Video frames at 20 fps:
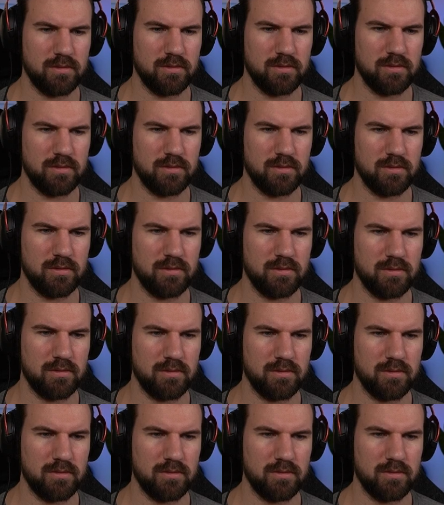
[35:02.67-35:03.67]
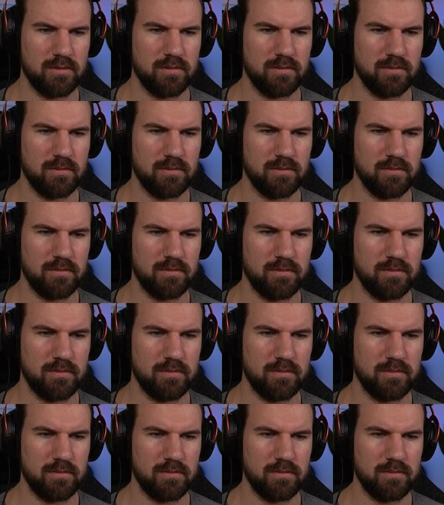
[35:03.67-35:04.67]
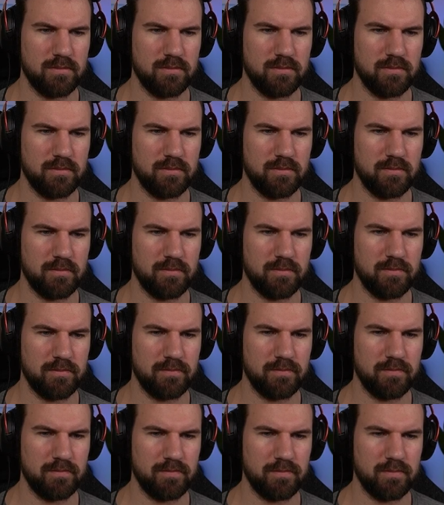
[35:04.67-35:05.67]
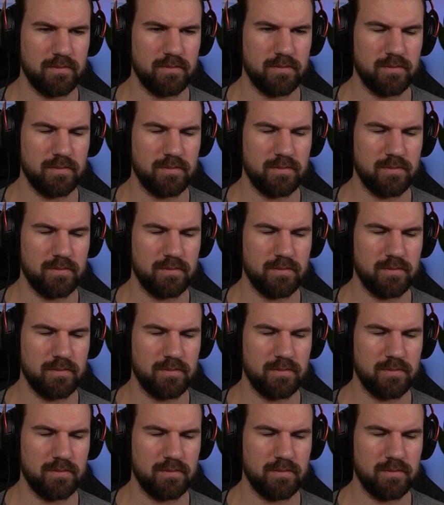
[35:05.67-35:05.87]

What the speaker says: Nothing is said.